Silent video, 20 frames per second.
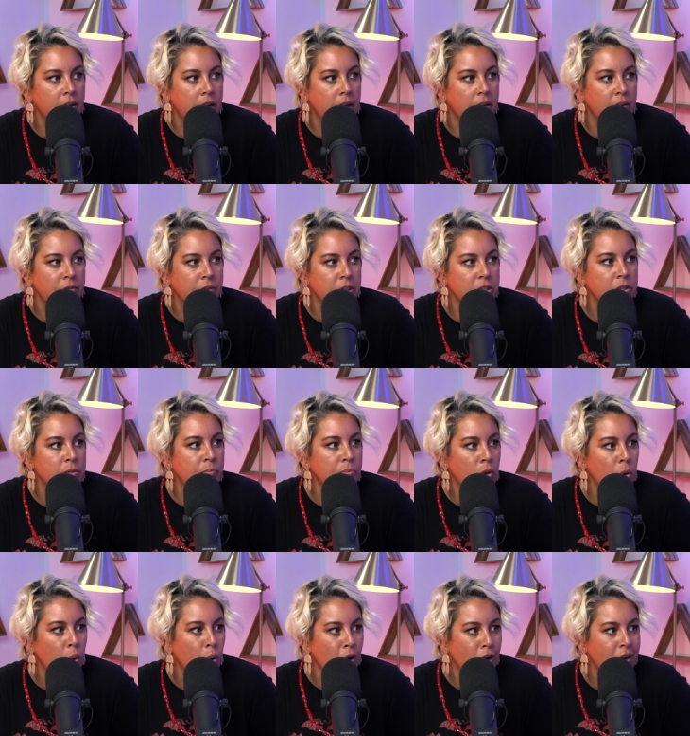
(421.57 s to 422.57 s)
kind of
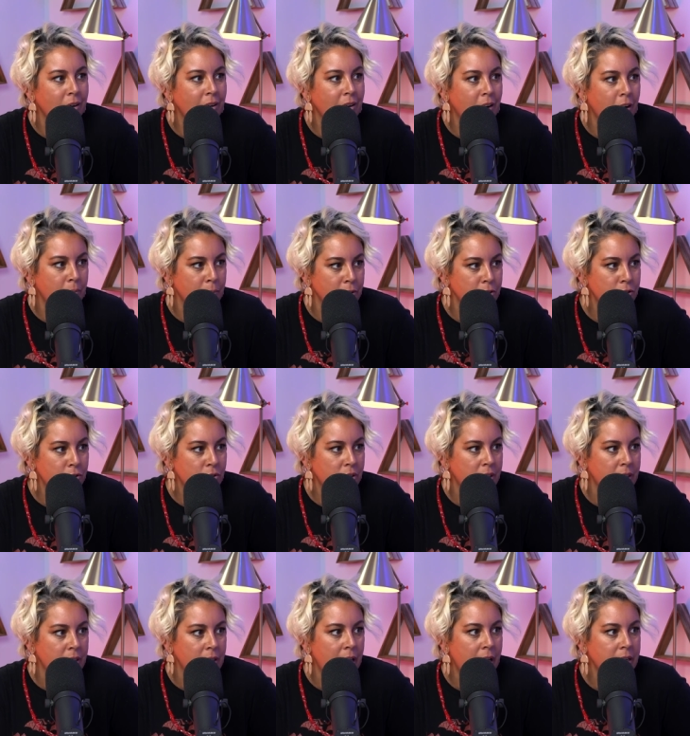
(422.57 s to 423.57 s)
explored an
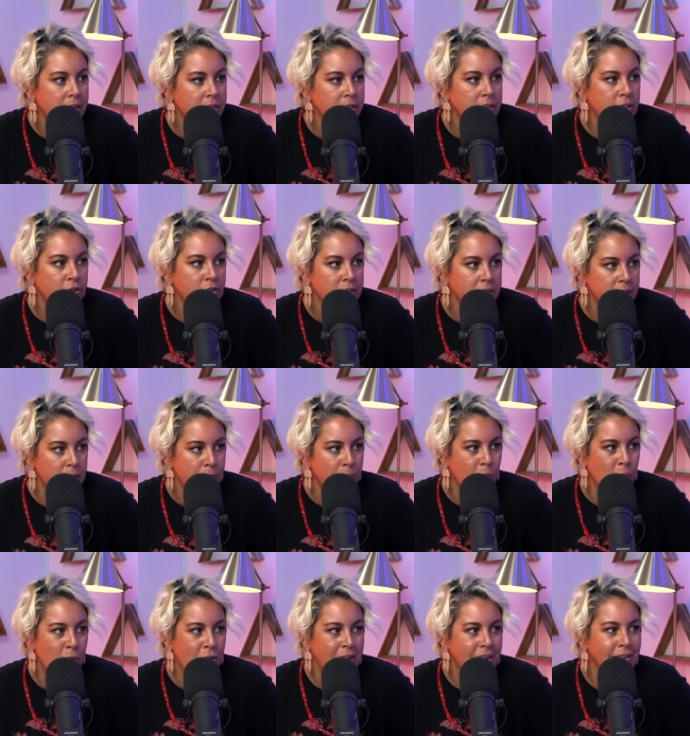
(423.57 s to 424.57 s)
opportunity last year at some
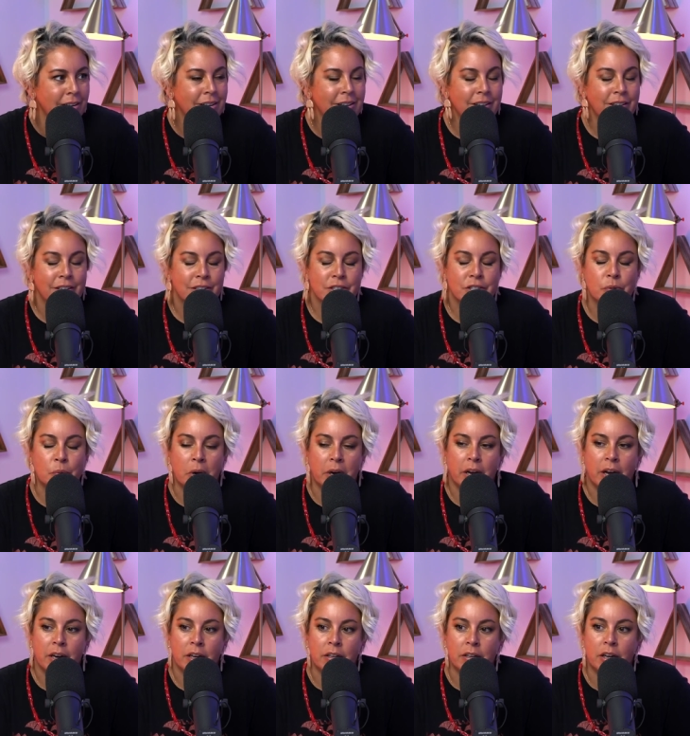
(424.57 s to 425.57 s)
point. So I
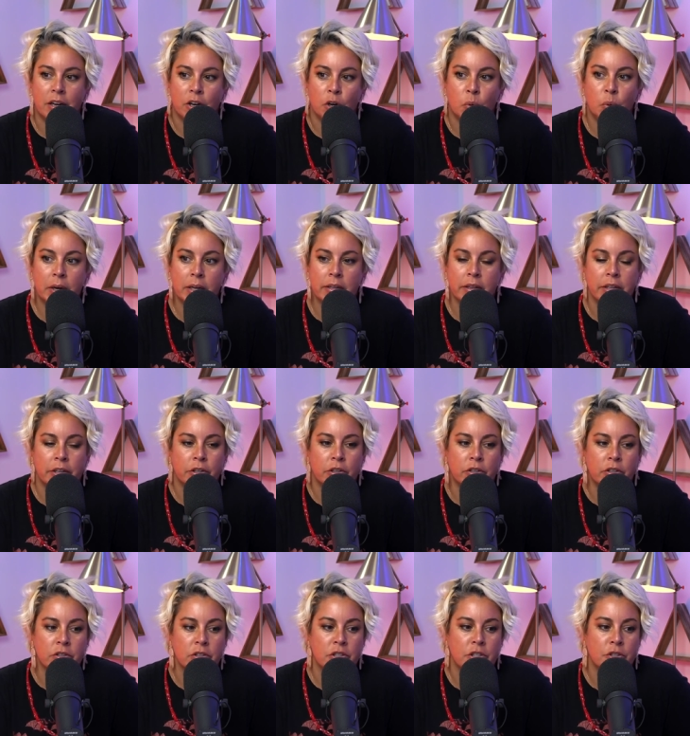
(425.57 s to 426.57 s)
got a, a quick
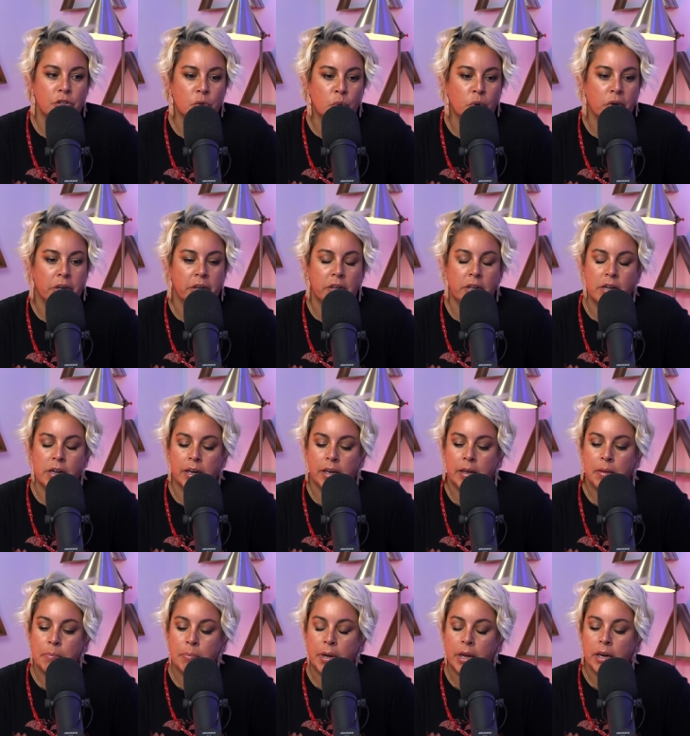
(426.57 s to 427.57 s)
little tutorial on
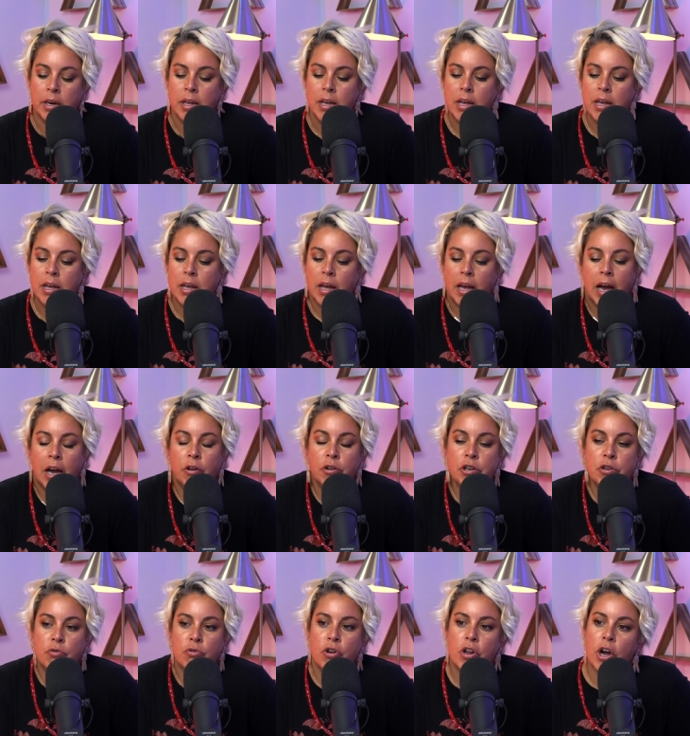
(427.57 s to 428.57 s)
it. But how do
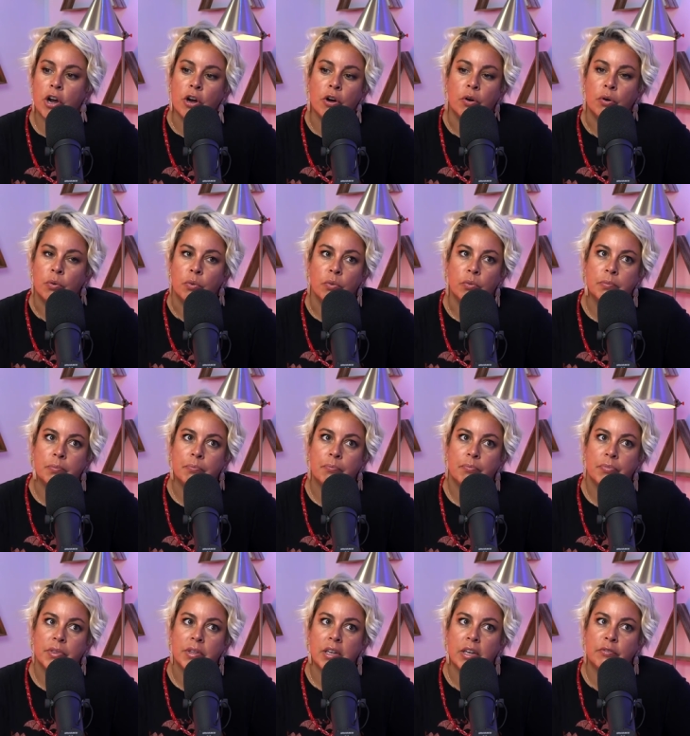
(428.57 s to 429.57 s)
you know
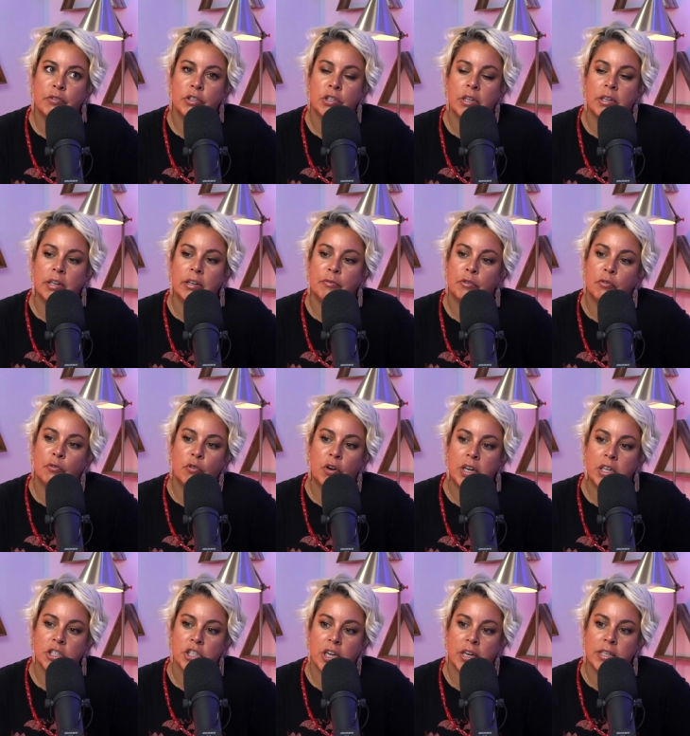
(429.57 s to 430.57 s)
if a if a
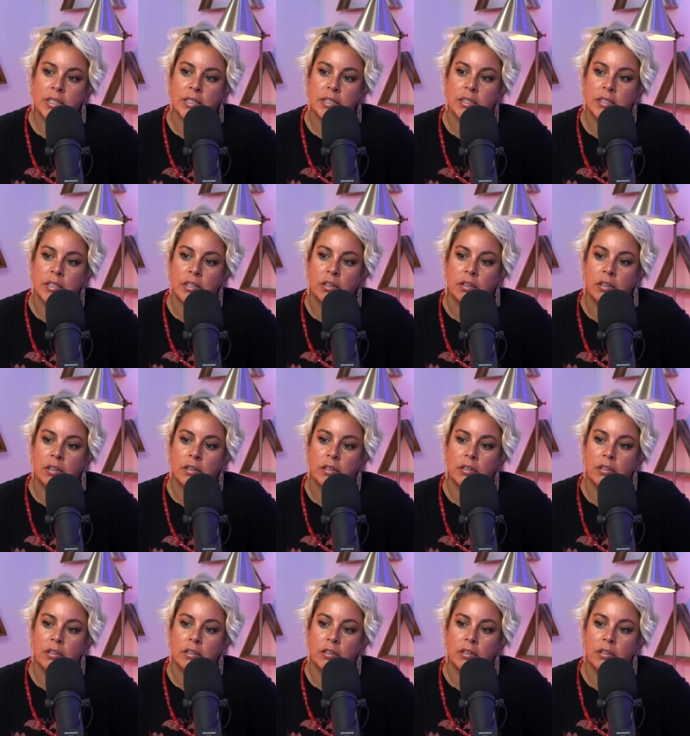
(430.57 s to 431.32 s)
franchise is a